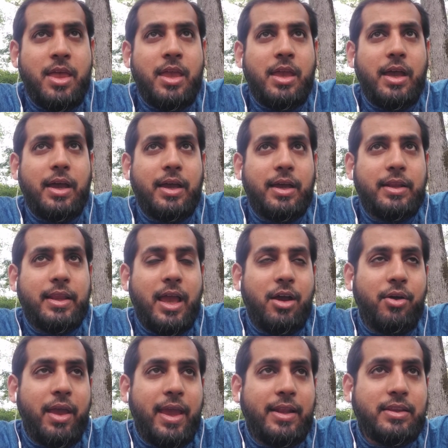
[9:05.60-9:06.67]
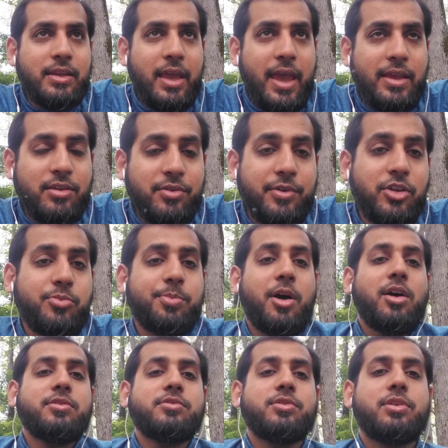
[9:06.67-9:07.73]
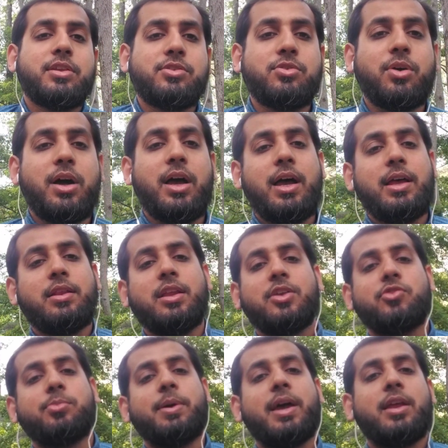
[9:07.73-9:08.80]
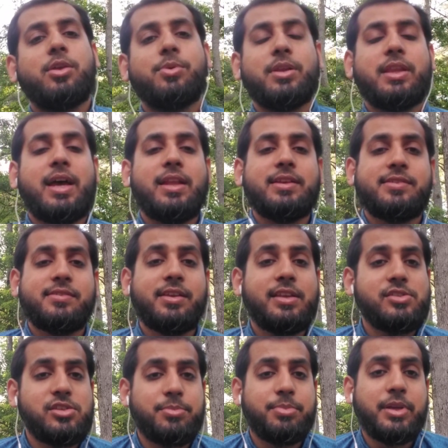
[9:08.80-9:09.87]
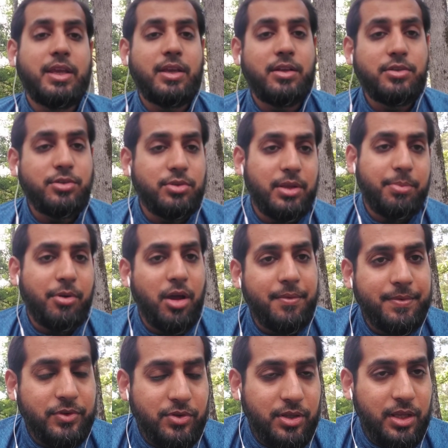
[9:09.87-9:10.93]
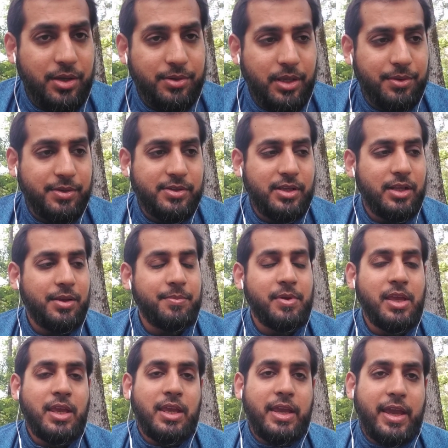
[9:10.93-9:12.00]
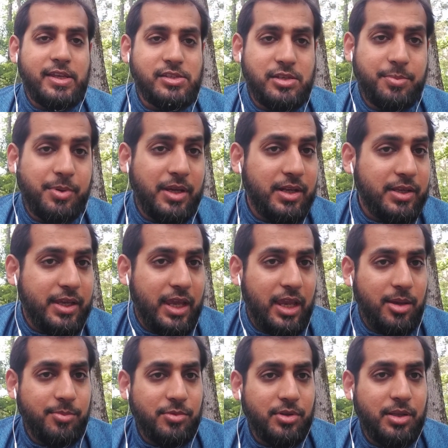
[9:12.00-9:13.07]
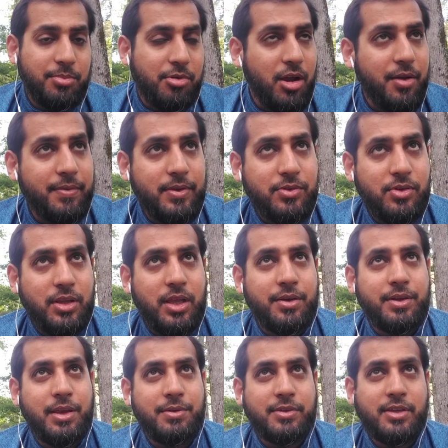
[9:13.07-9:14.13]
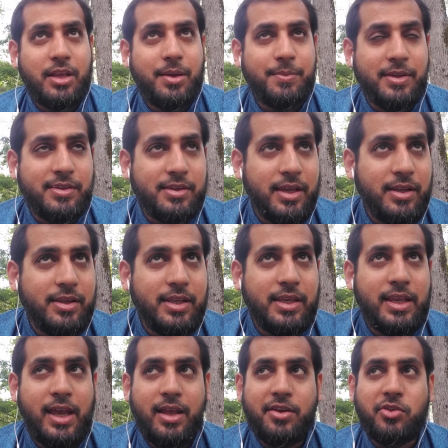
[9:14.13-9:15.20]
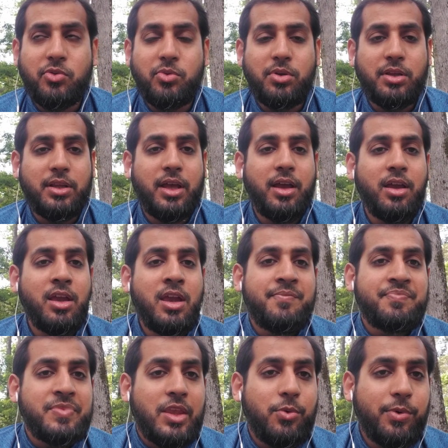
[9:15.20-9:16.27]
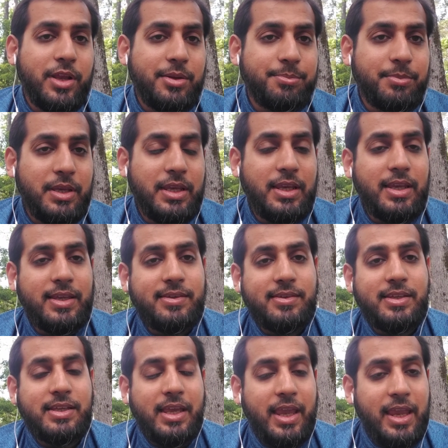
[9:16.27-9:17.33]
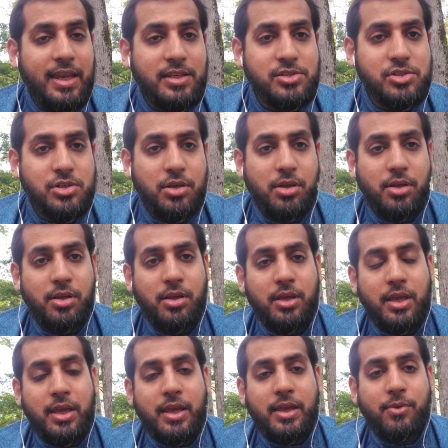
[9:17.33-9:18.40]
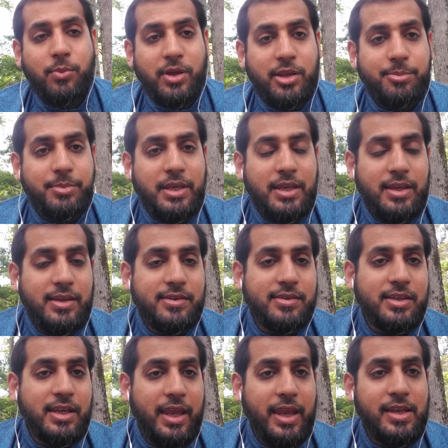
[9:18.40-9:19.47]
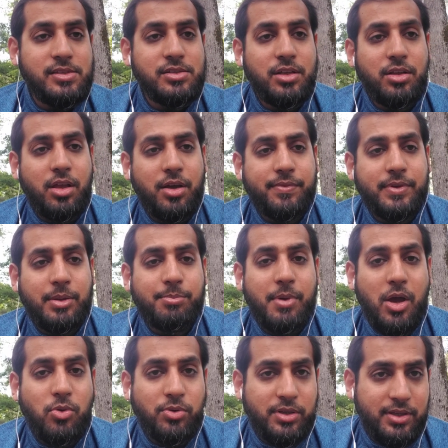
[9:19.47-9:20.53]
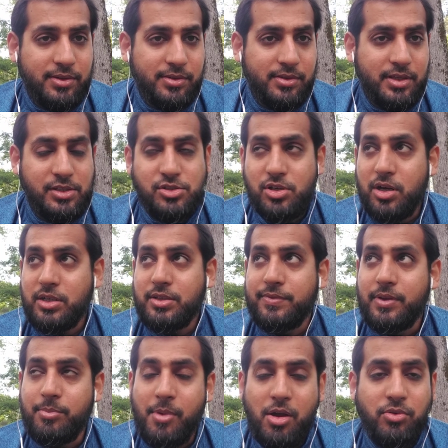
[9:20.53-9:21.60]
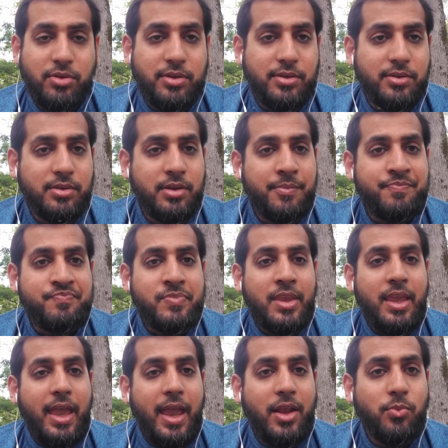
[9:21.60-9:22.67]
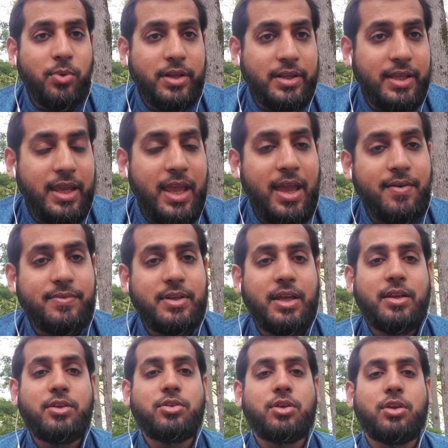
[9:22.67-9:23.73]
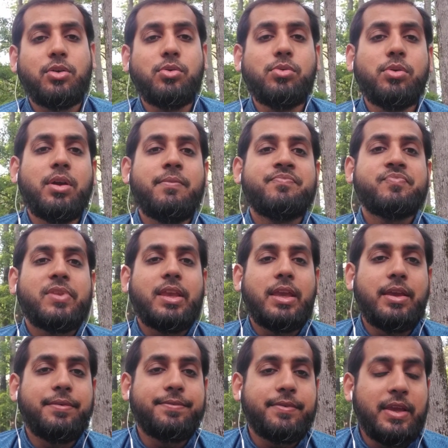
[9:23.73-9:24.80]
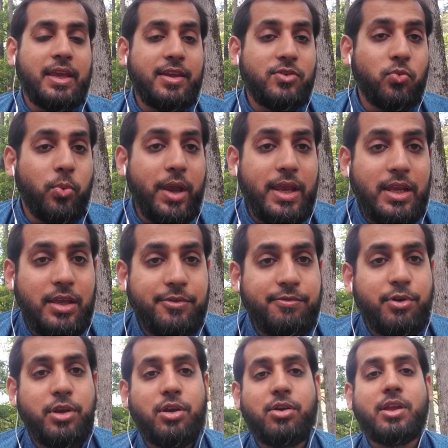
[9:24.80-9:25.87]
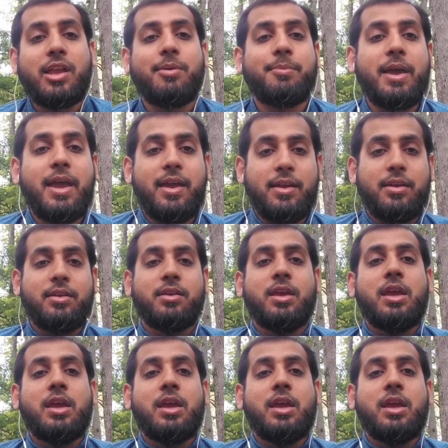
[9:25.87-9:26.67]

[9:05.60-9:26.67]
Now, as a response to this dua, Allah subhanahu wa ta'ala sent Jibreel to the Prophet sallallahu alaihi wasallam, and Jibreel came to the Prophet sallallahu alaihi wasallam and said that, "Ya Rasulullah, with me is the angel of the mountains, in charge of the mountains. And what they have done to you, if he's waiting for your command,